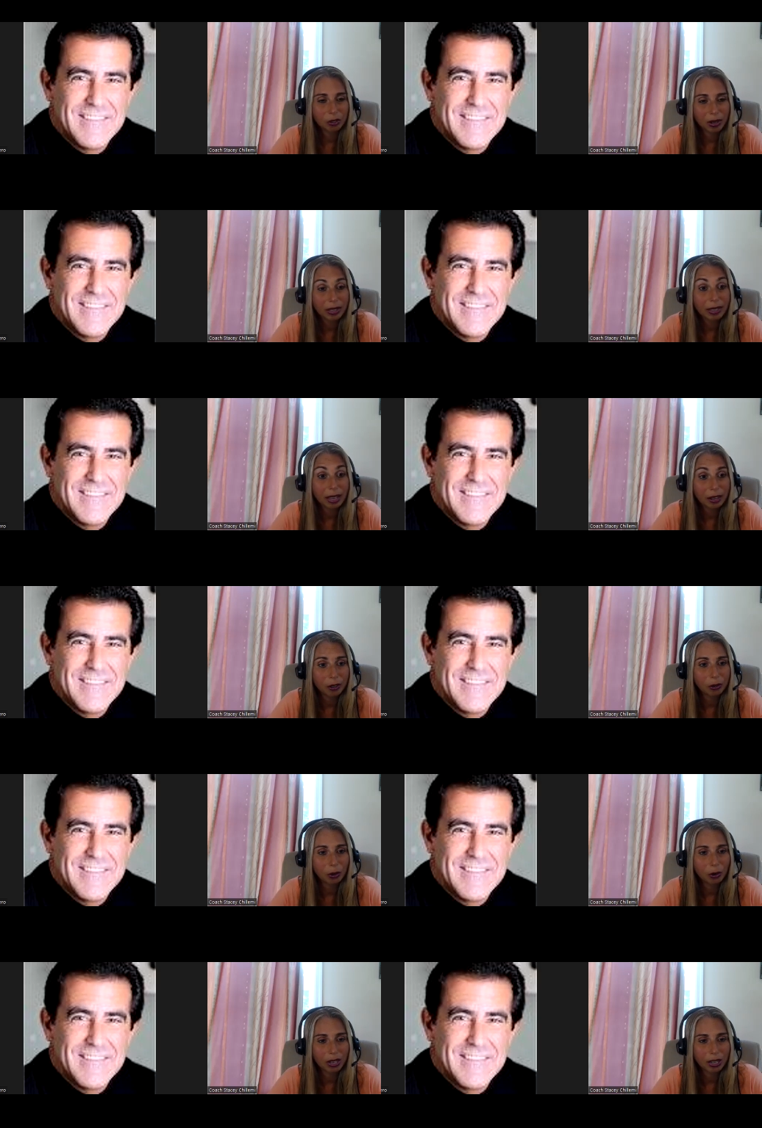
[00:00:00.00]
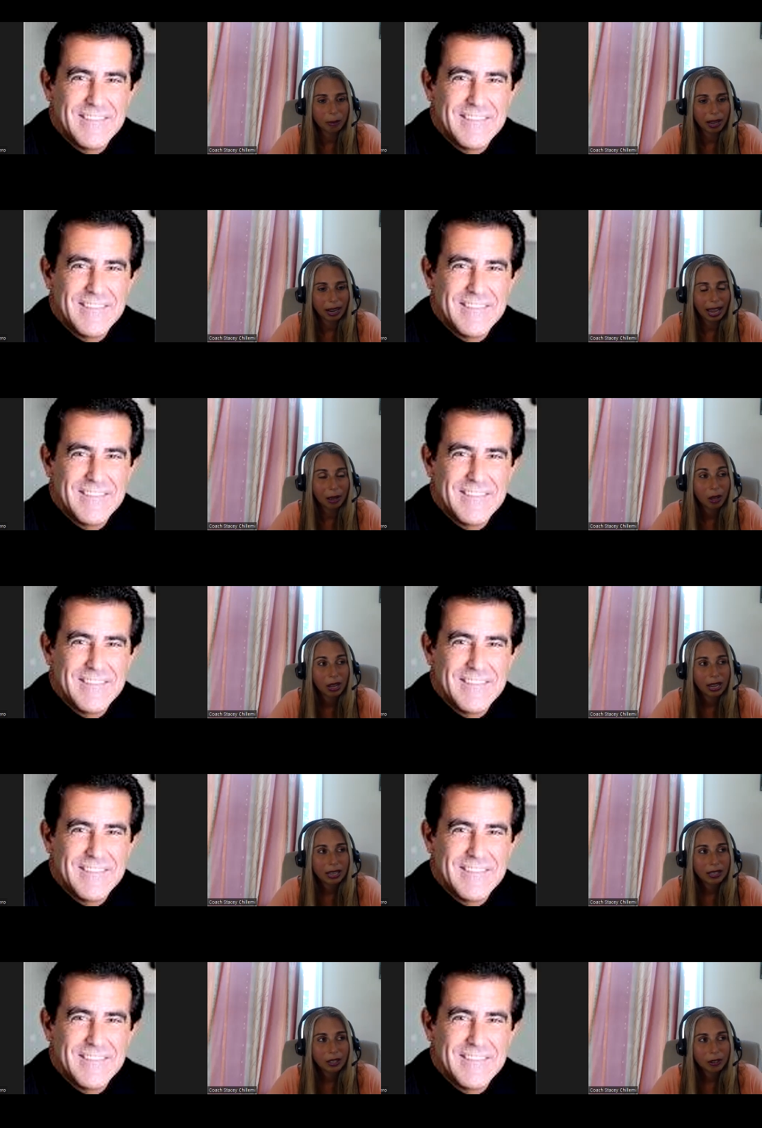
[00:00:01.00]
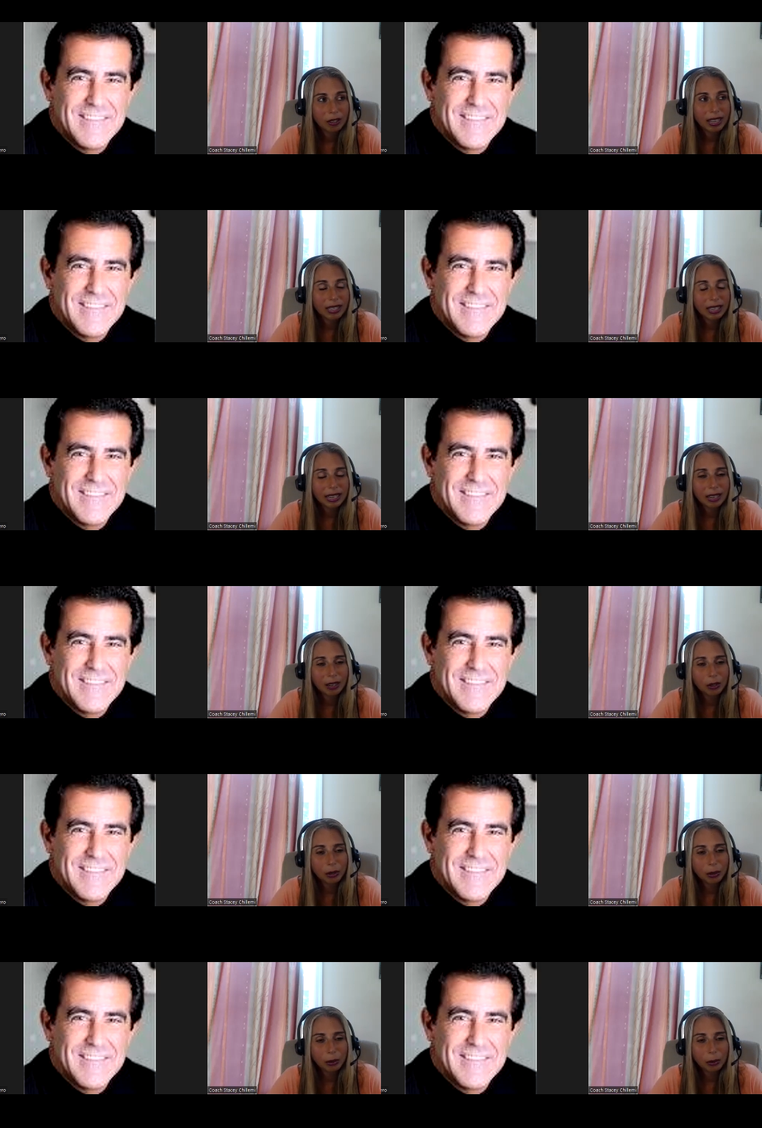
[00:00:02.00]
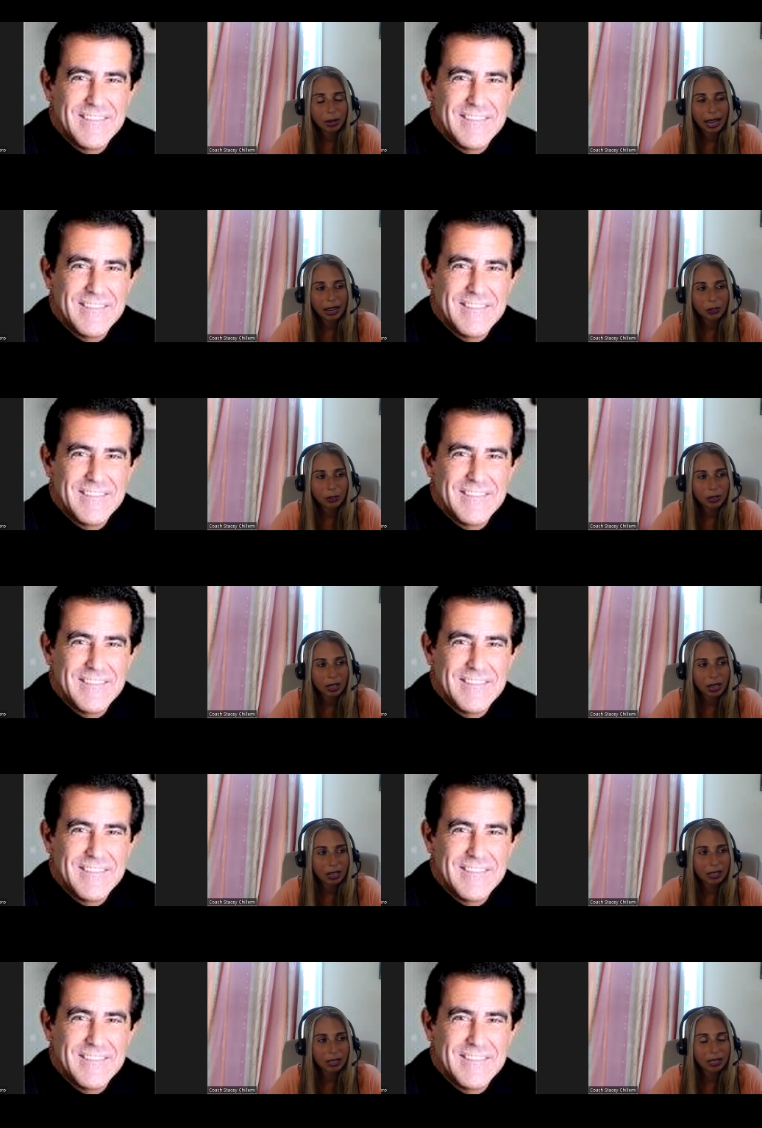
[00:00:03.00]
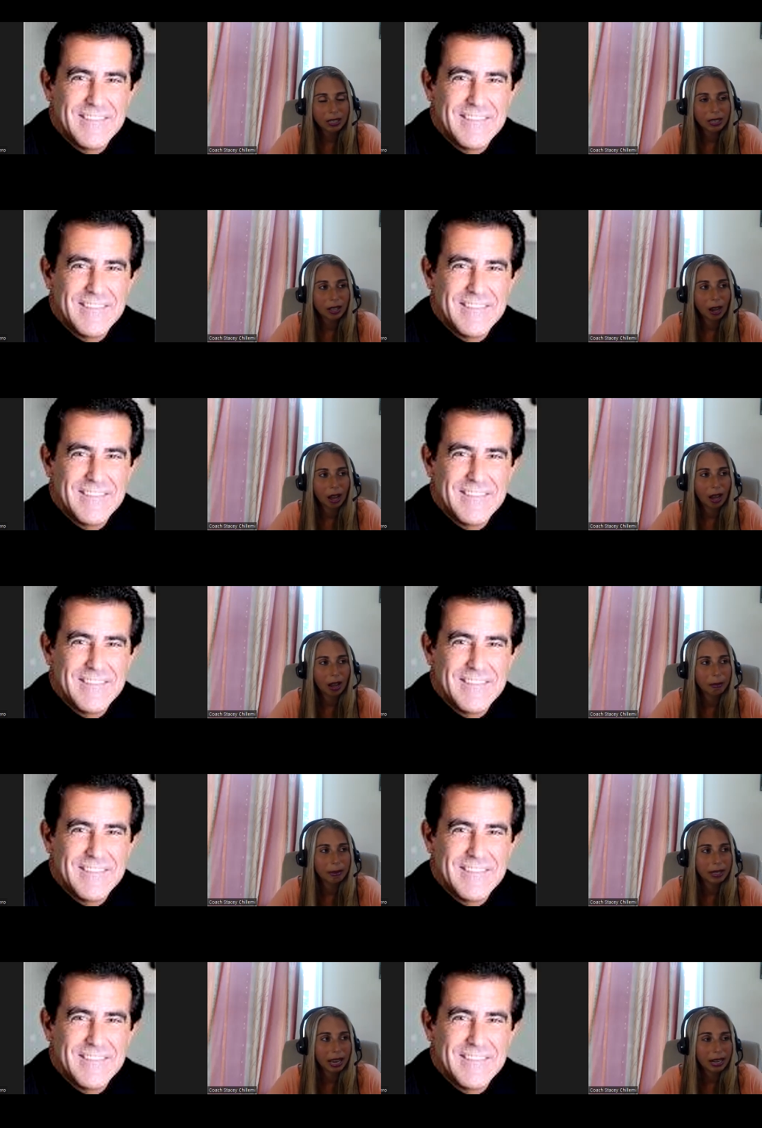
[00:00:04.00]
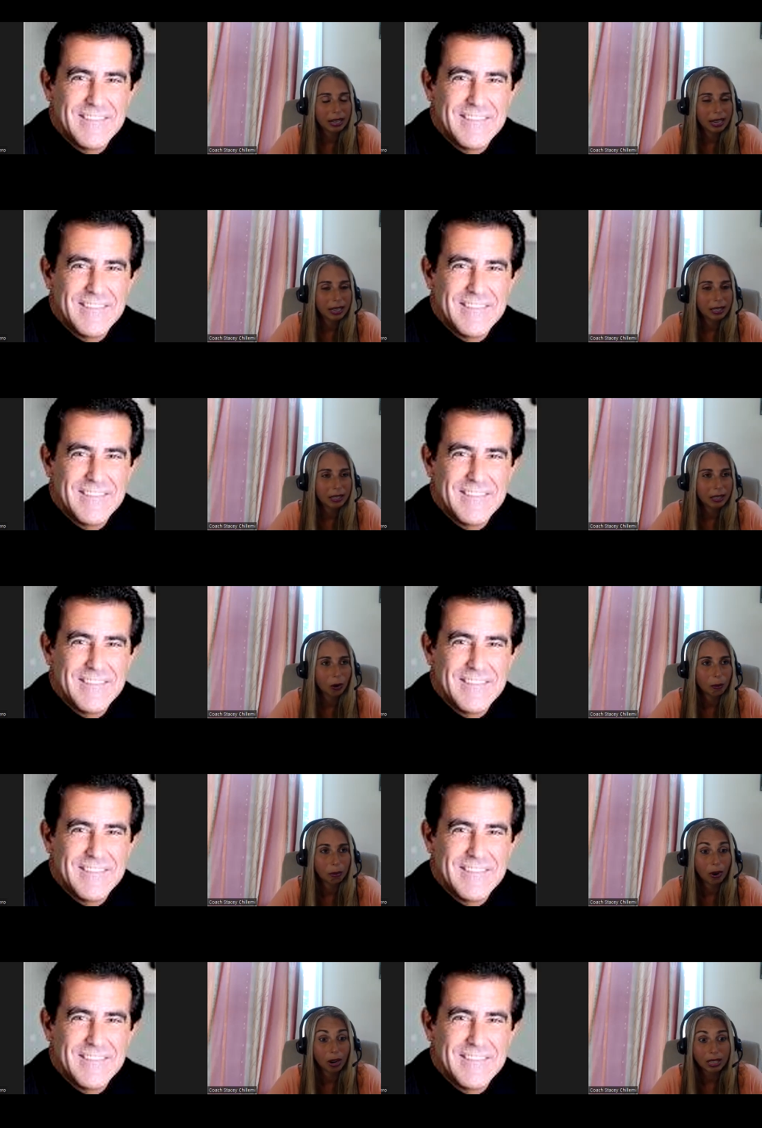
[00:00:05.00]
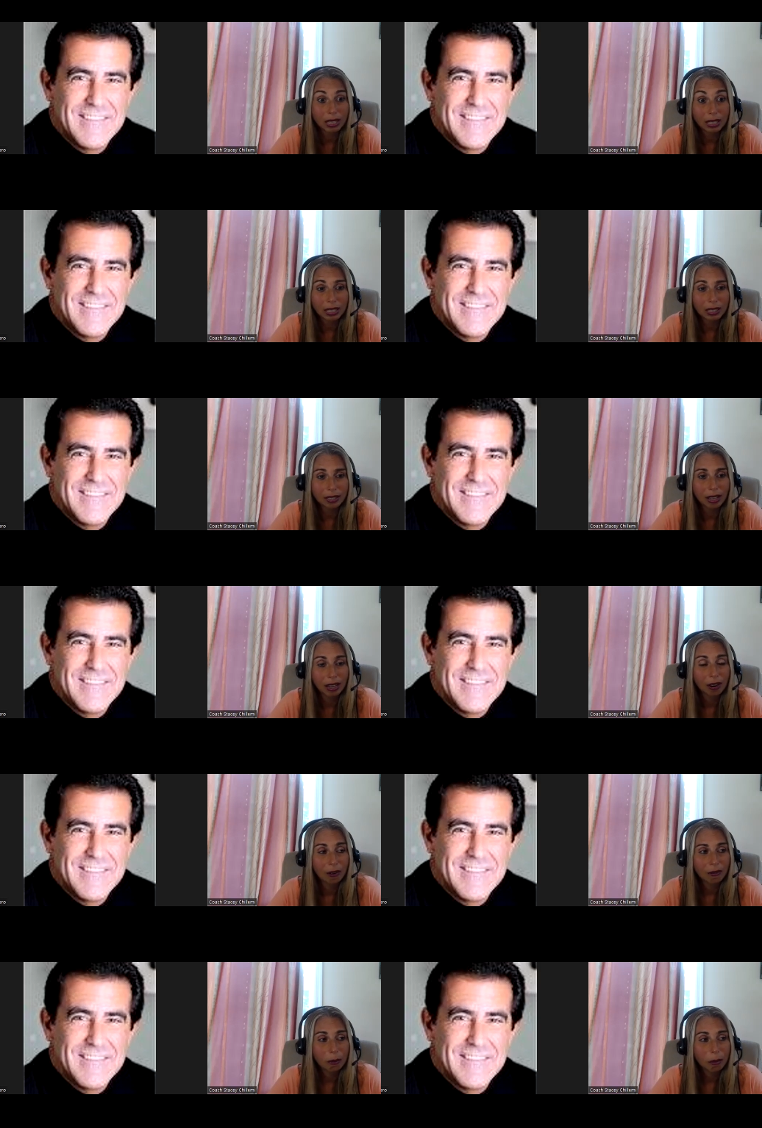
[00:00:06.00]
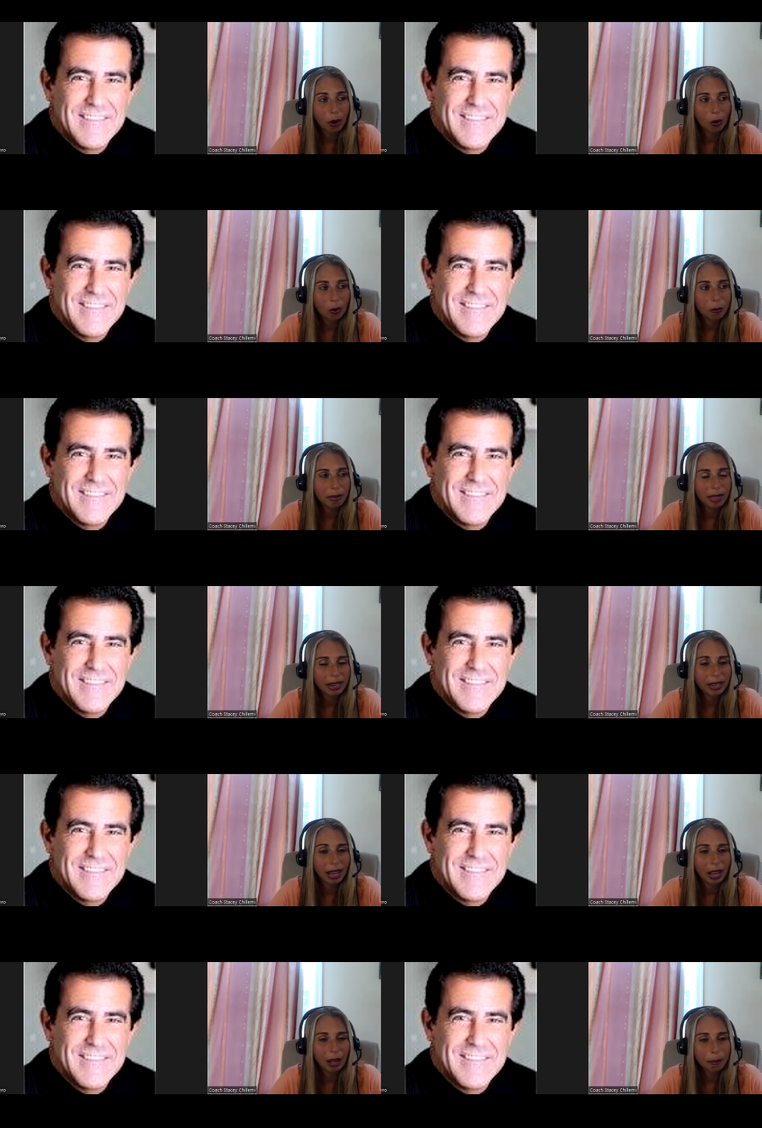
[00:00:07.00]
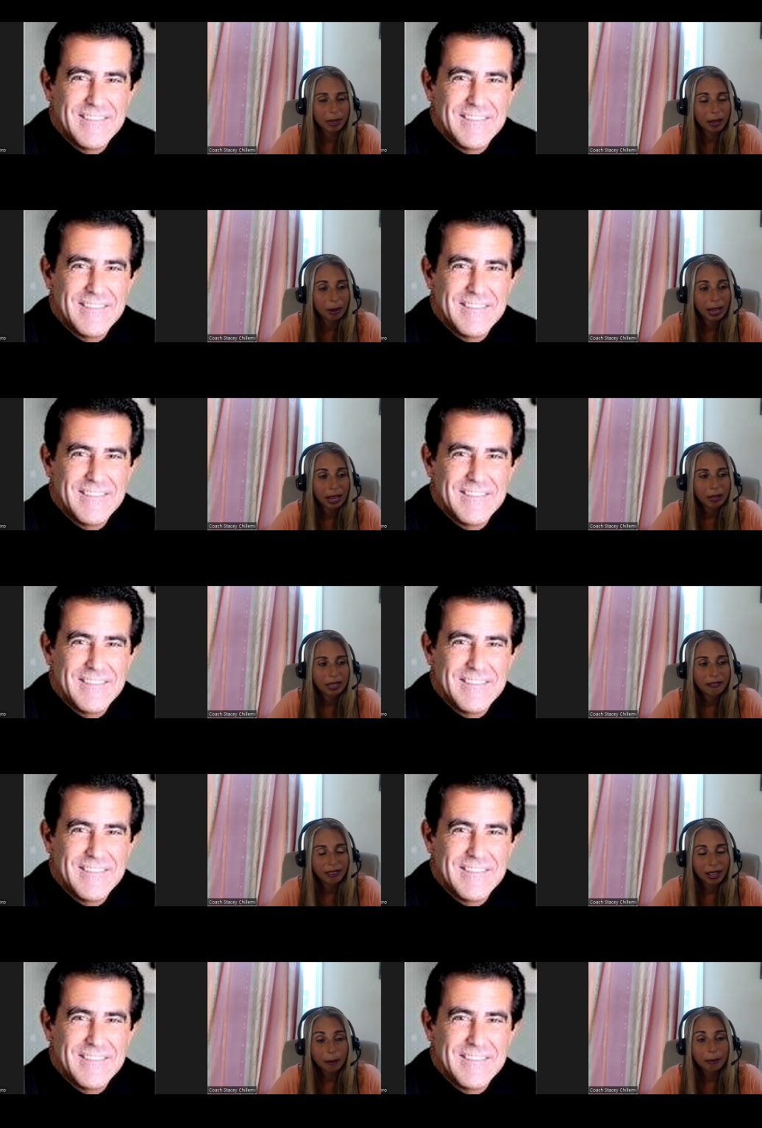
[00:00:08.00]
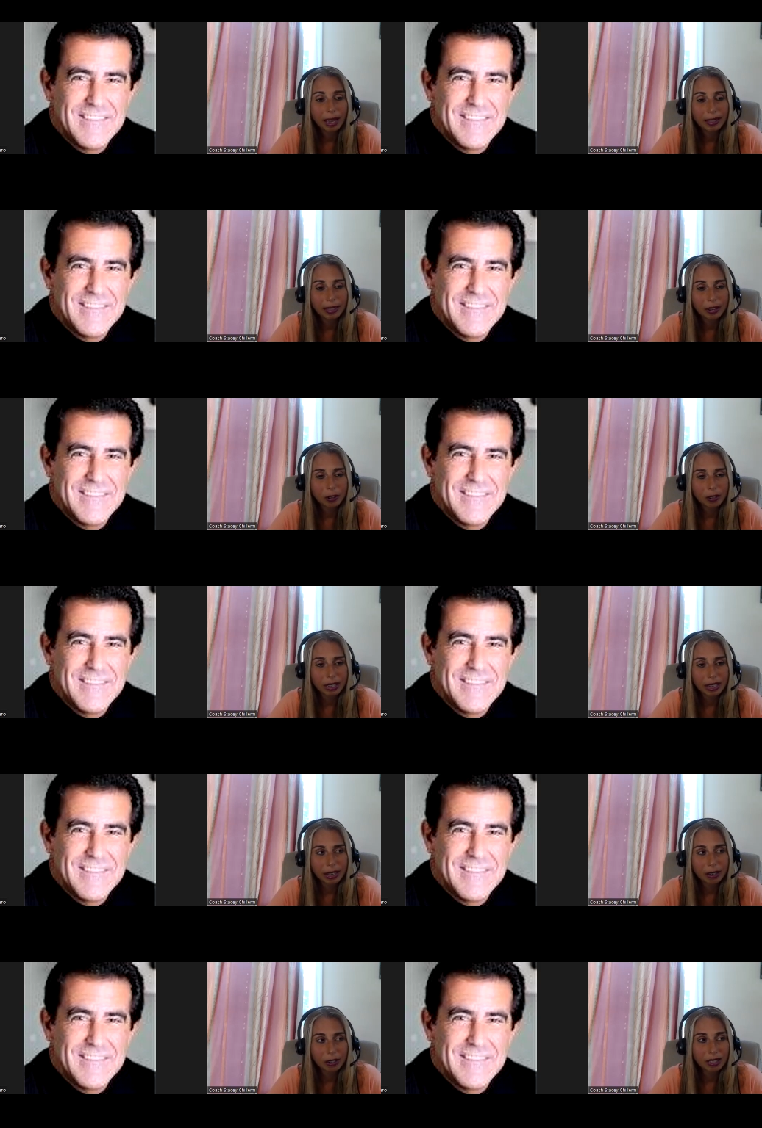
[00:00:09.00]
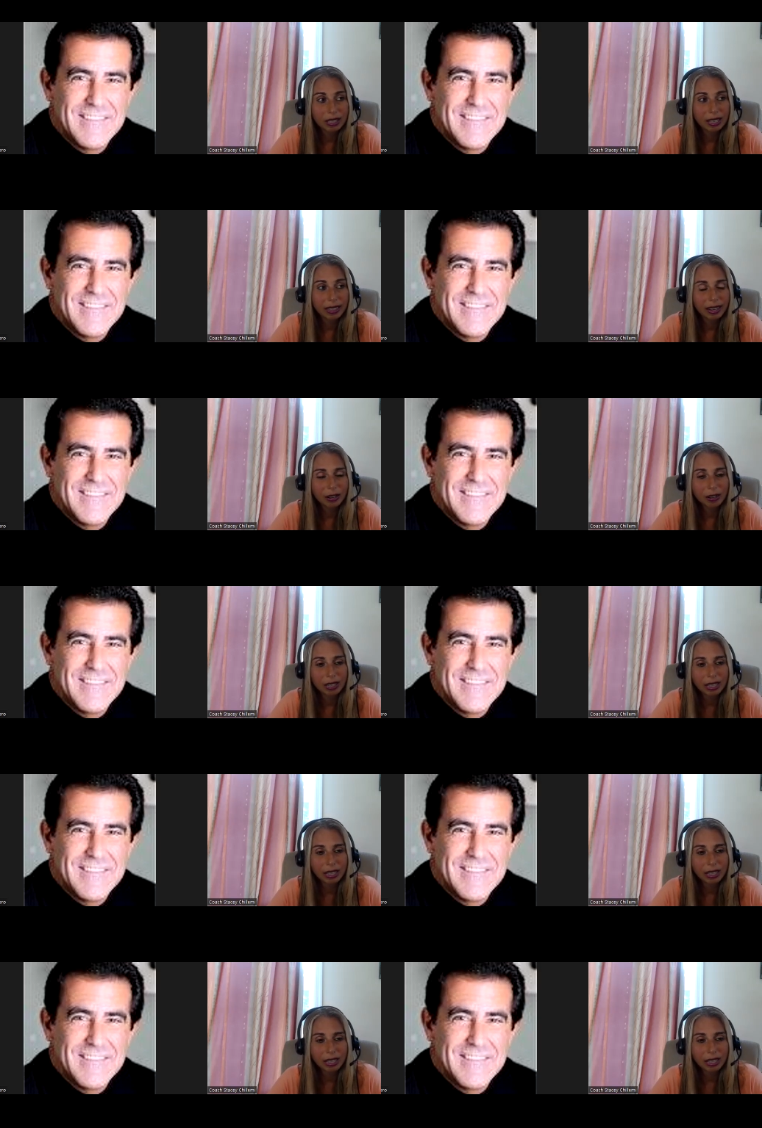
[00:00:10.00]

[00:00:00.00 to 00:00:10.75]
Speaker 1: strength that you're talking about? Is there things they can do, exercises, um, techniques, or processes from home that could help them develop that thicker skin? Because thicker